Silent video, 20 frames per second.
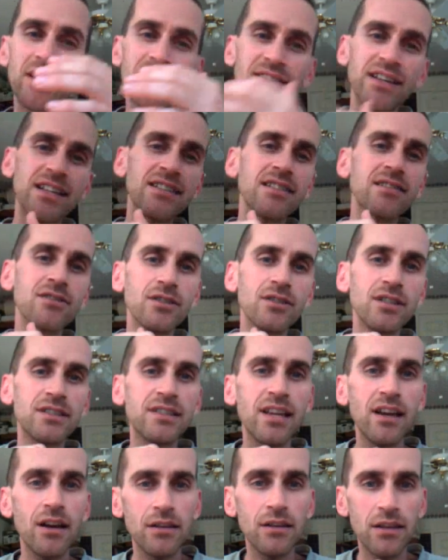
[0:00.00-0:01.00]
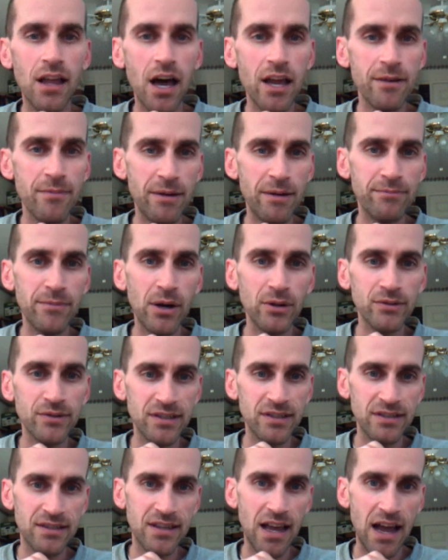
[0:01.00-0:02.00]
This is going to tell a lot about both
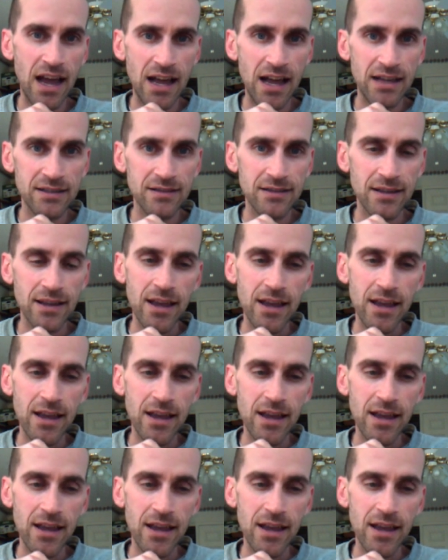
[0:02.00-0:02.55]
these guys.